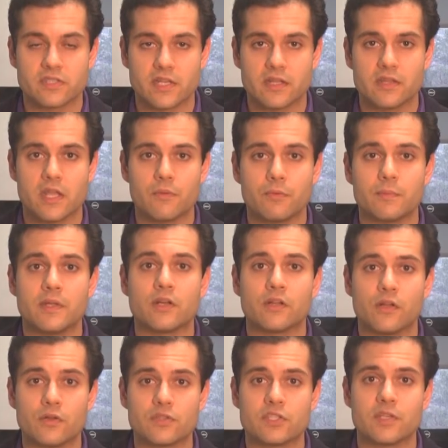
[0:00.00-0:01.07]
said they would be
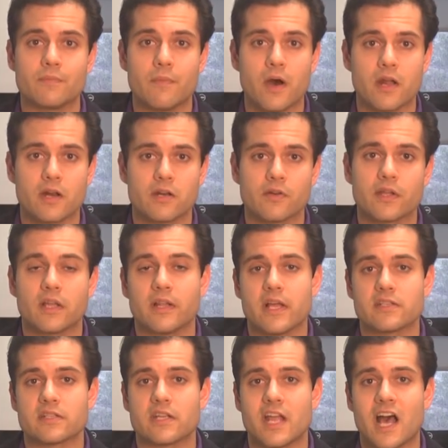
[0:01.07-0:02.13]
closely monitoring
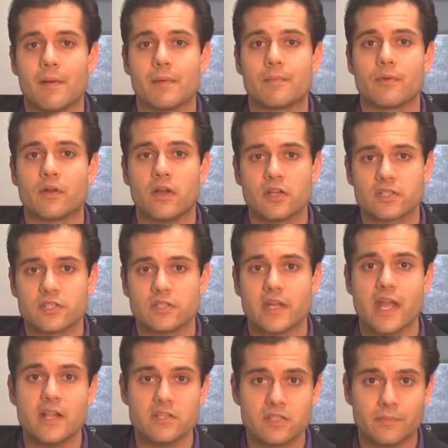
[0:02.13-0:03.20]
Alaskan halibut production
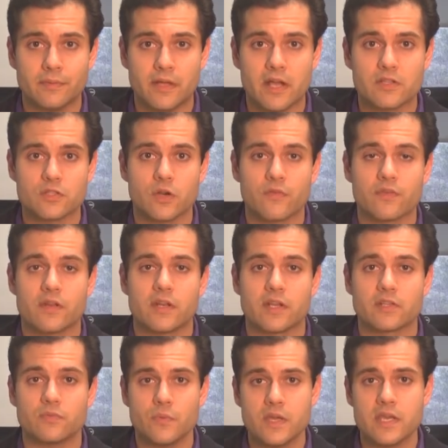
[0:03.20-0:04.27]
and supplies over the
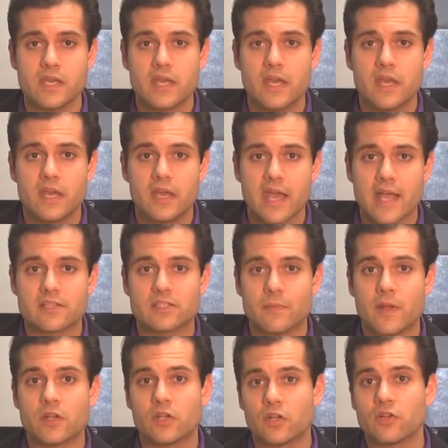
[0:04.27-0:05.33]
next week, as
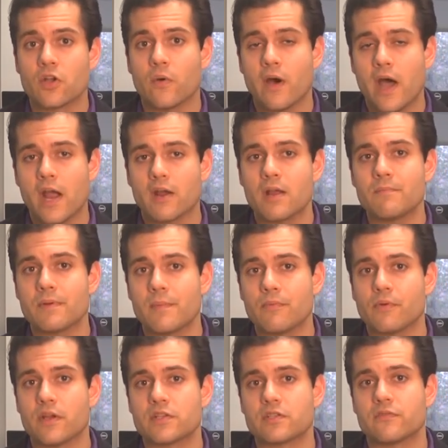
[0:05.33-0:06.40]
demand could go higher in
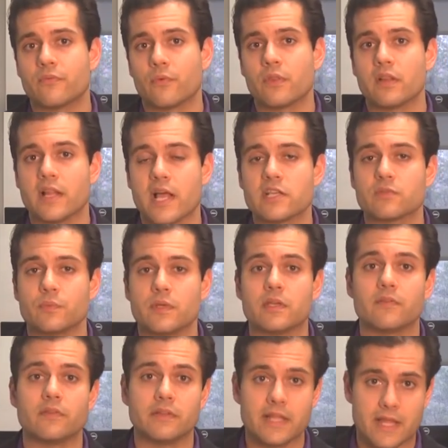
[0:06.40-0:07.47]
preparation for the last
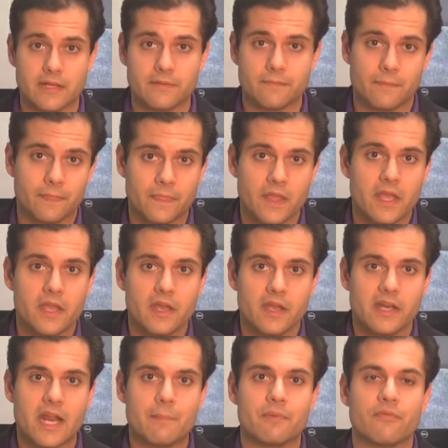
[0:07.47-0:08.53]
week of Lent.
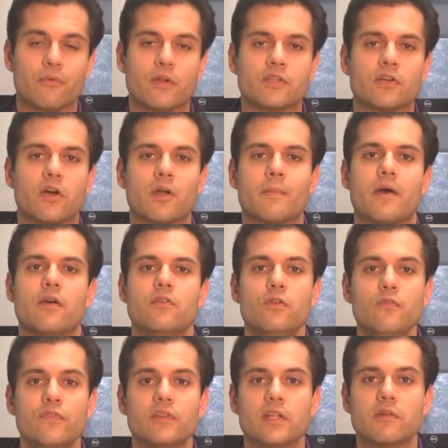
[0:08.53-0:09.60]
Now, before we talk about
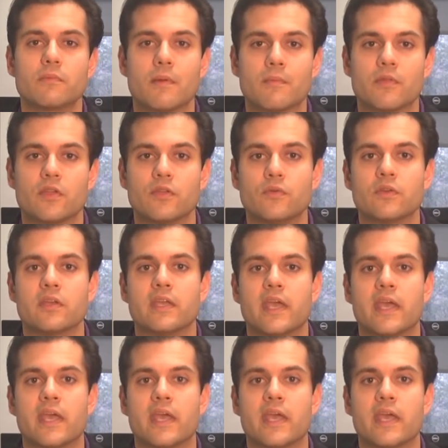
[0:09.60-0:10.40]
Newfoundland, remember that you can